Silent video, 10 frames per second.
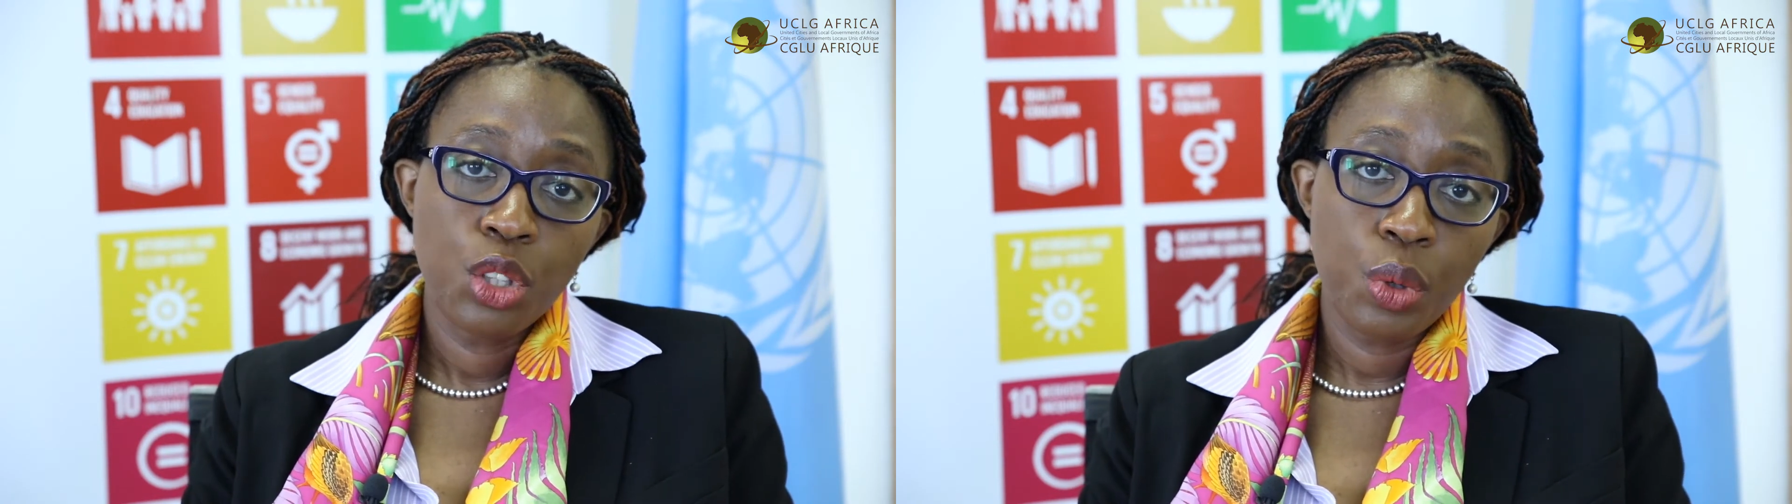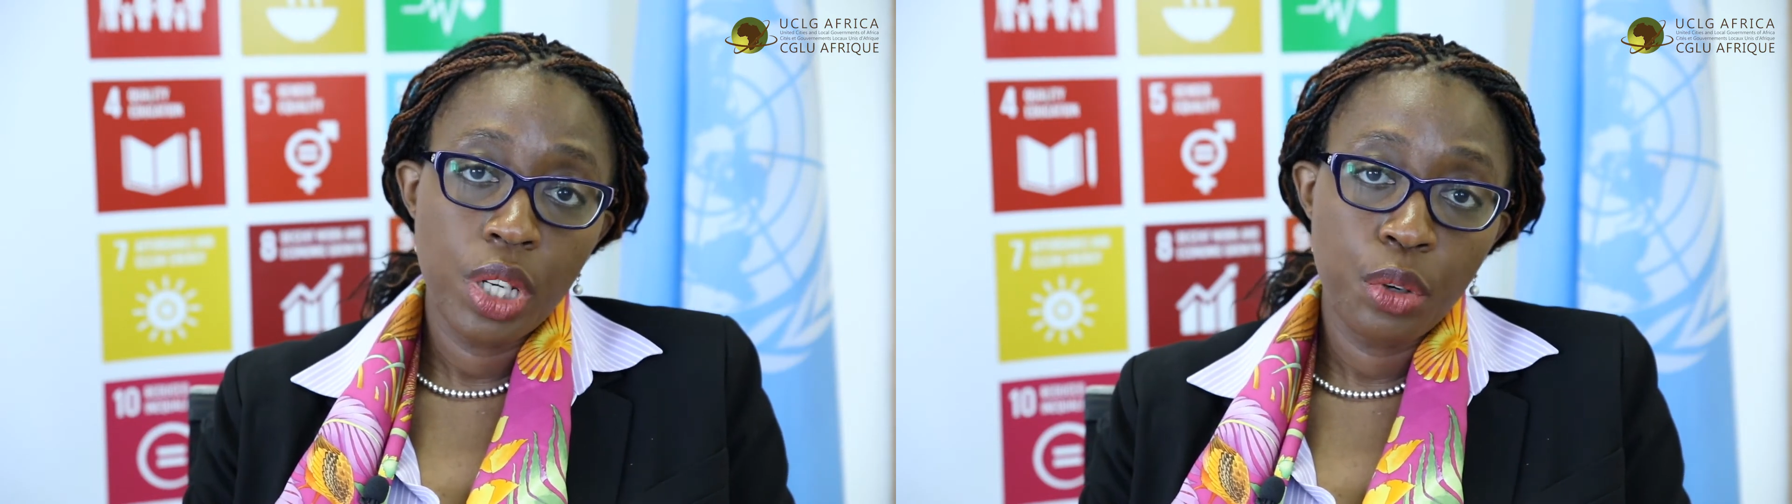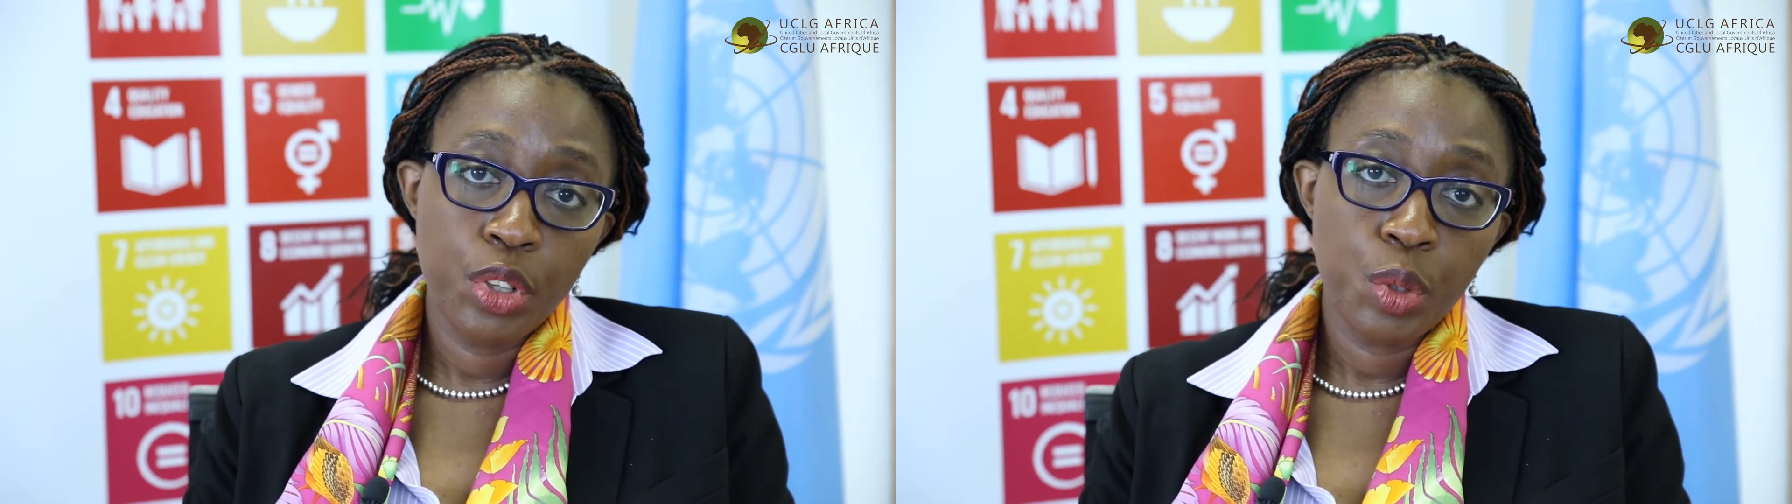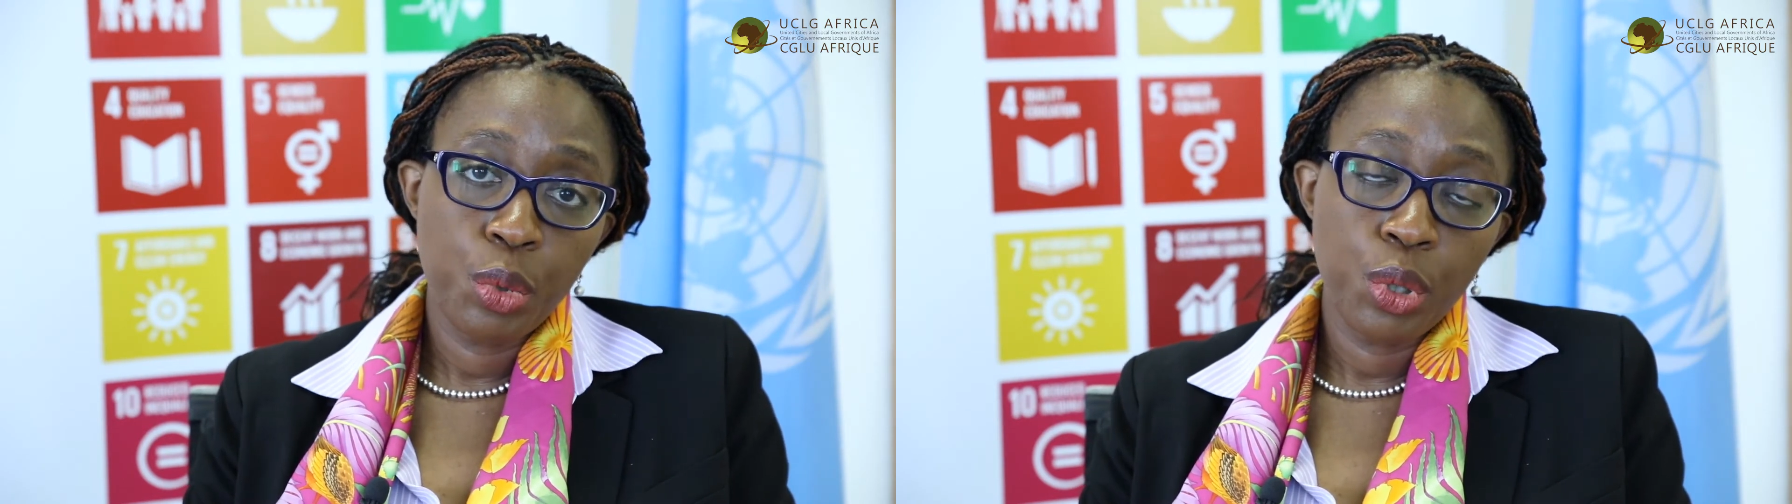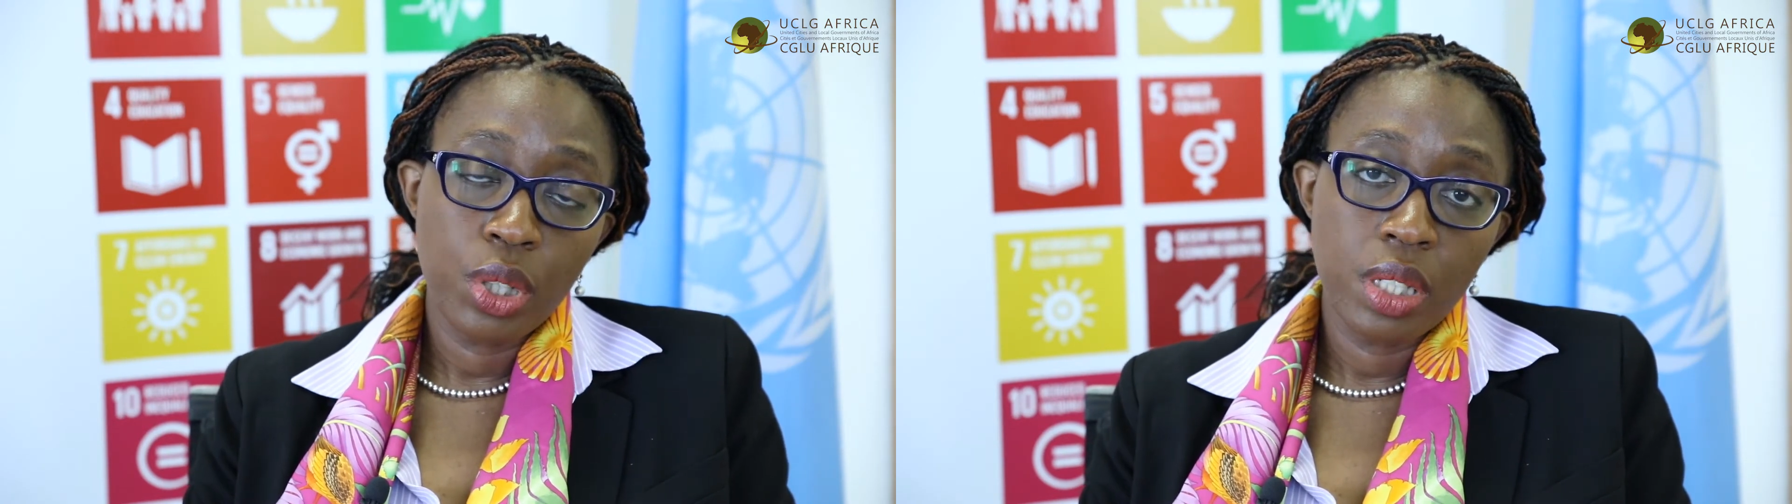to increase
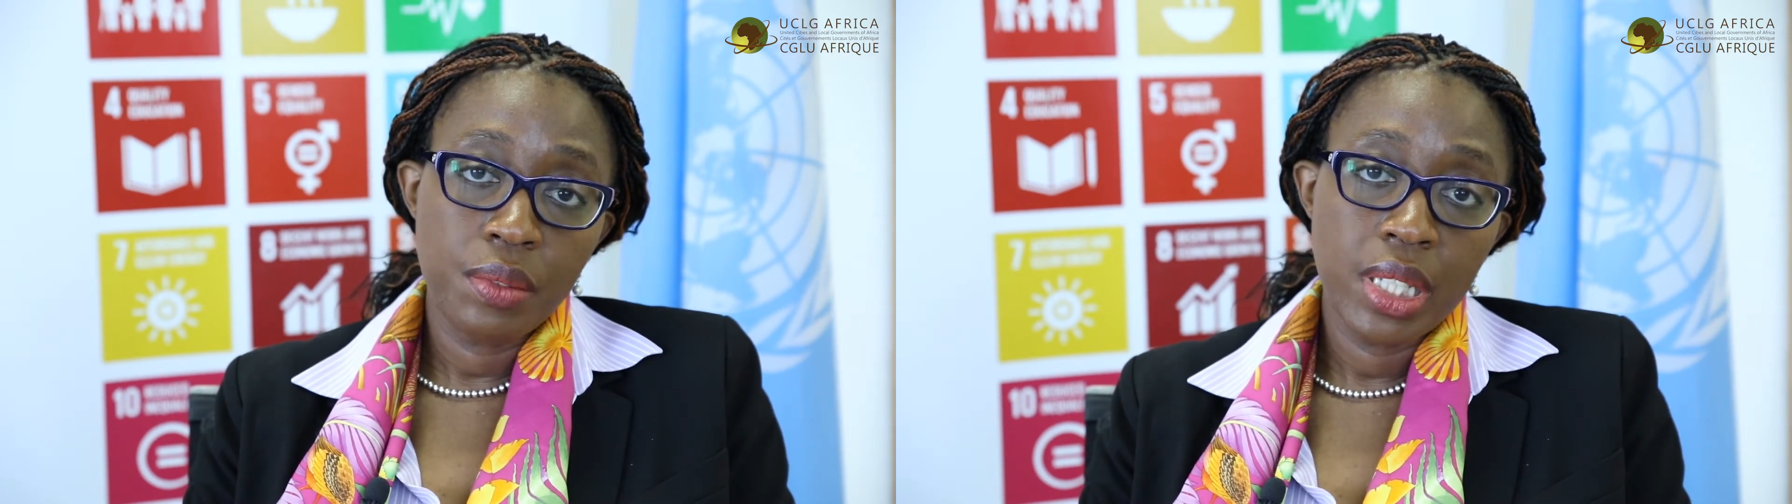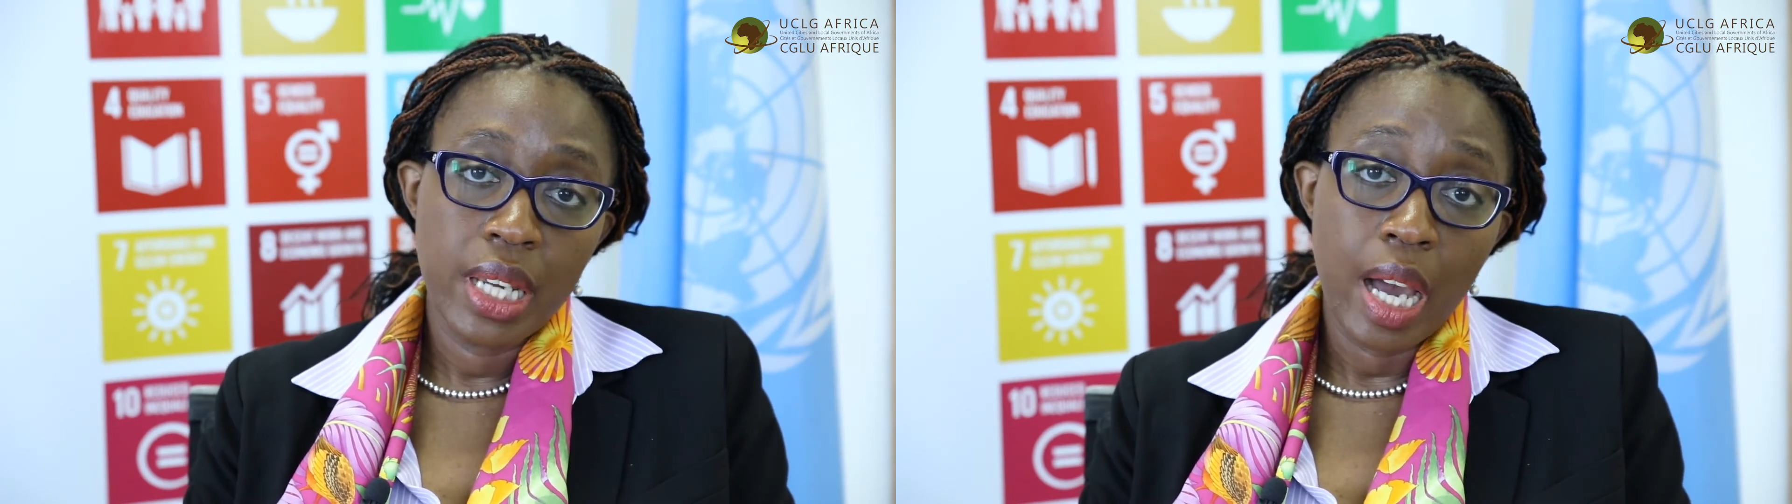productivity